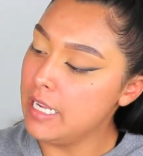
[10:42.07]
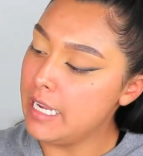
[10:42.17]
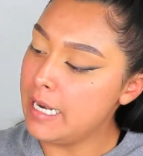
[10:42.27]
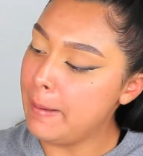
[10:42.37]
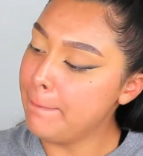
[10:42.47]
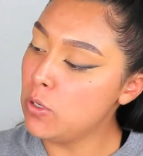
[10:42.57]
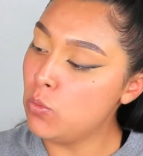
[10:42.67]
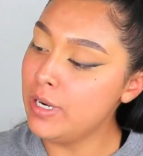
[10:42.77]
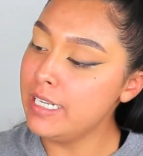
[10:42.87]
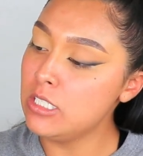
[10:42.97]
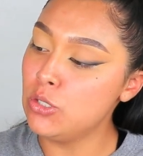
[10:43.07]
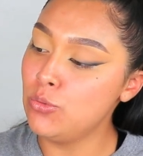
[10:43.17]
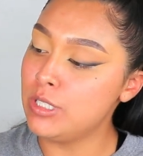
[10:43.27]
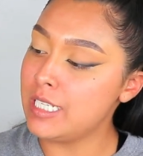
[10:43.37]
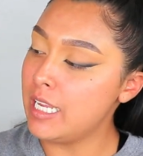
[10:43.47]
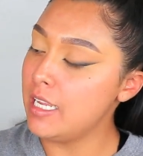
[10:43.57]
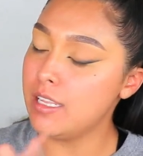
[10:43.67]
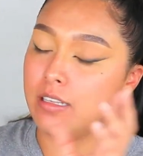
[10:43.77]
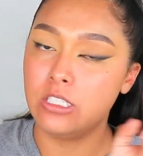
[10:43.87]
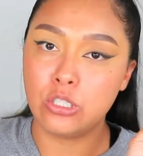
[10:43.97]
and I'm going to
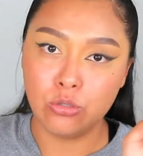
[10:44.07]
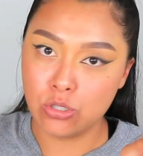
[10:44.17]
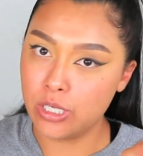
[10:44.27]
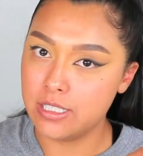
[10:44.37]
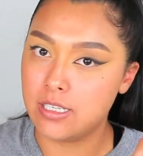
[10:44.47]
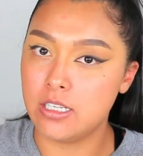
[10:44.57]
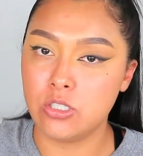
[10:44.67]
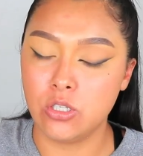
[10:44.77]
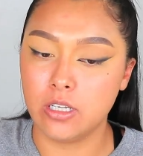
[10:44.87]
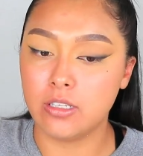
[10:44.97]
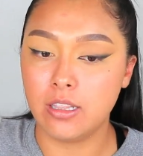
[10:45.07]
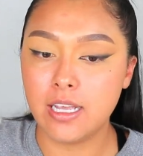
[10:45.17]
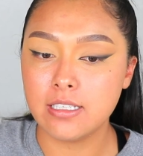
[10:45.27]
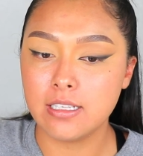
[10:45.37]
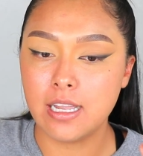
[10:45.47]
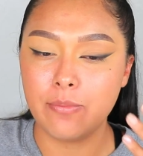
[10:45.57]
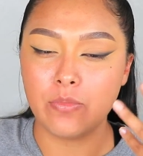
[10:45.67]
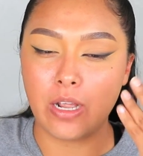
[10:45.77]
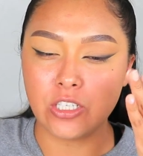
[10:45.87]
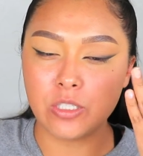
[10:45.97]
take the two shades that I took the last
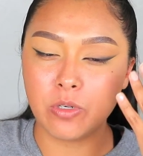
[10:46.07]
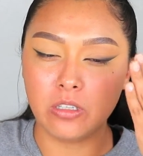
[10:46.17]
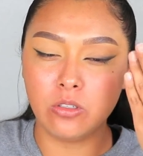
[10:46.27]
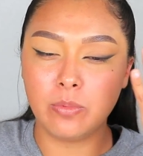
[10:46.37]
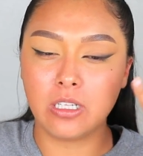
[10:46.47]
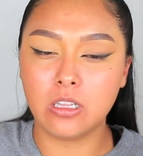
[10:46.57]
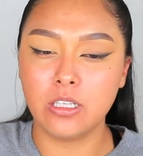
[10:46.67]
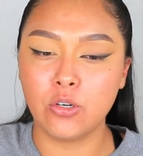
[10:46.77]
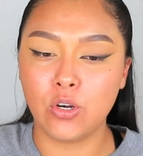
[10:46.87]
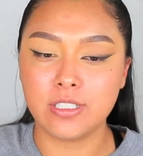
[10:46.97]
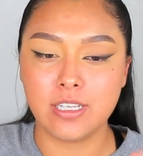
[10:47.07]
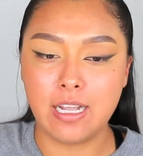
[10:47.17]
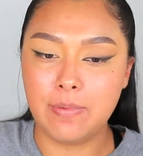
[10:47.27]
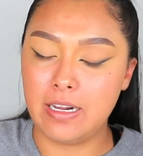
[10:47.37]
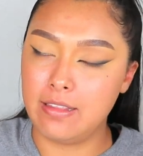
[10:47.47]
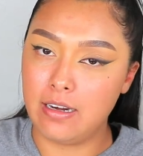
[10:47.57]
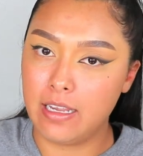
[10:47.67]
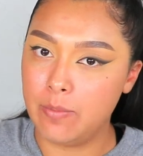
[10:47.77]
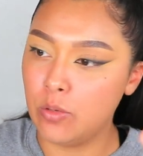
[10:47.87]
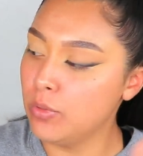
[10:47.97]
time. I just put a little bit of glitter on top and I thought it
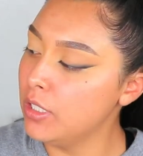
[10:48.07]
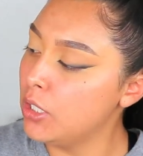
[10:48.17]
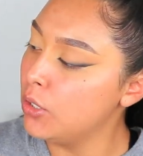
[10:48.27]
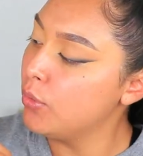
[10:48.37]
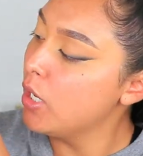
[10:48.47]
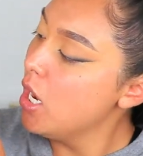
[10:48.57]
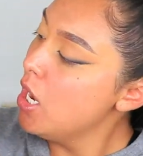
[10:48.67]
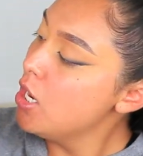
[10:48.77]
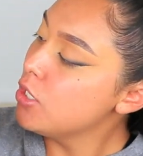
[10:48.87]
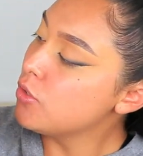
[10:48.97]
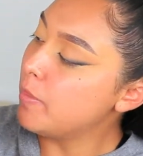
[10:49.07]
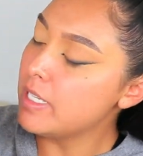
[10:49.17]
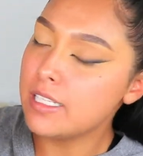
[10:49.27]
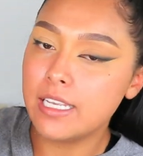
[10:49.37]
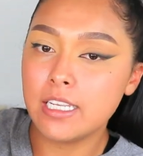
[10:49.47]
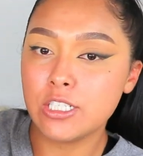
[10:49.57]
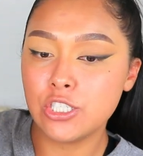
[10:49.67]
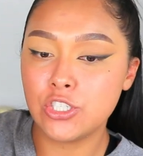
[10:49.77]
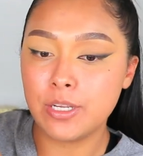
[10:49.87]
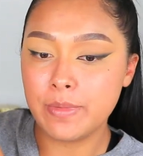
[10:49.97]
came out really cute. So I'm going to
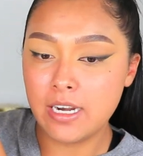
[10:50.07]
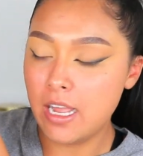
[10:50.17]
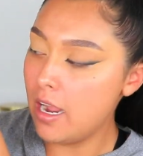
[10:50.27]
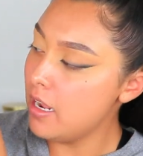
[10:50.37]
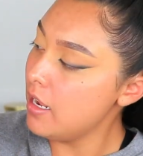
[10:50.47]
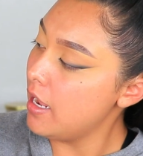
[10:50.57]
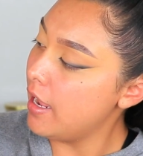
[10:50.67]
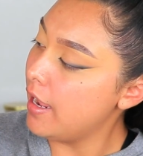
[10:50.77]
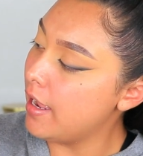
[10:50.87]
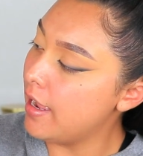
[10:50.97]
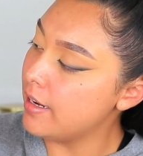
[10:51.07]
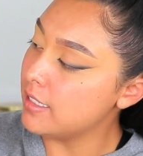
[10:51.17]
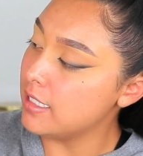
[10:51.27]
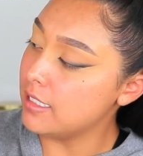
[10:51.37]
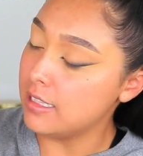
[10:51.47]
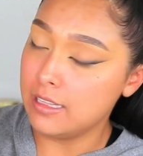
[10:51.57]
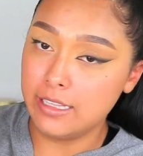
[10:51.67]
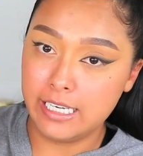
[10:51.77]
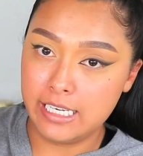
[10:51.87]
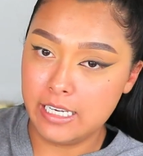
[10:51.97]
take Gemini
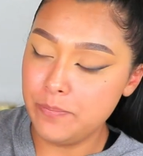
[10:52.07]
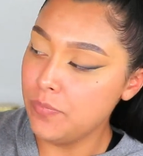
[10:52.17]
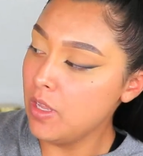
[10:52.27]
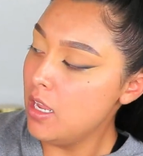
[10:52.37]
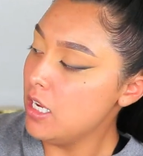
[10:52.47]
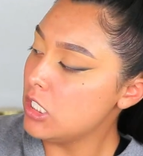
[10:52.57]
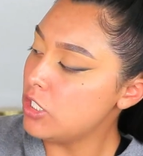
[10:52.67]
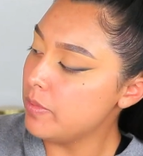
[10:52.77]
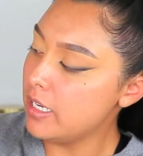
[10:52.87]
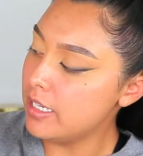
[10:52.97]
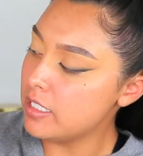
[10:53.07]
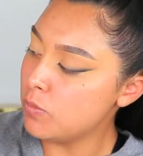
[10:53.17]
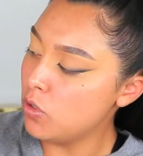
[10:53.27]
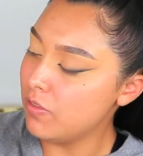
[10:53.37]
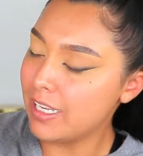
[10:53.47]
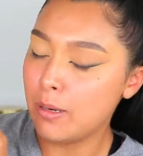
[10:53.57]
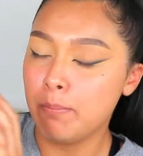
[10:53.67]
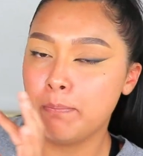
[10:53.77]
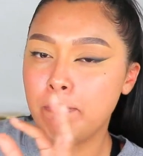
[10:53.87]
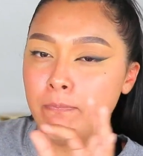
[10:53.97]
and Litty. Gemini is more of like a
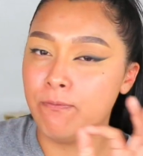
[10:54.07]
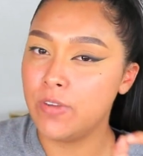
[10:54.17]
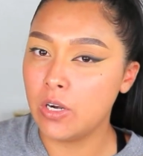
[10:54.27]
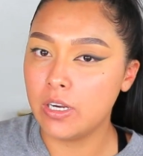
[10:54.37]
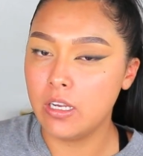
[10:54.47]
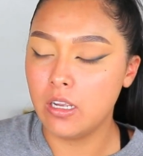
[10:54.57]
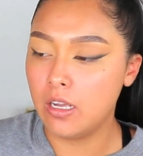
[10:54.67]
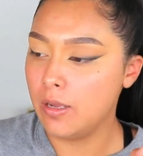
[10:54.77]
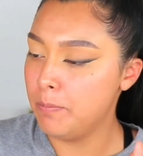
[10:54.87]
very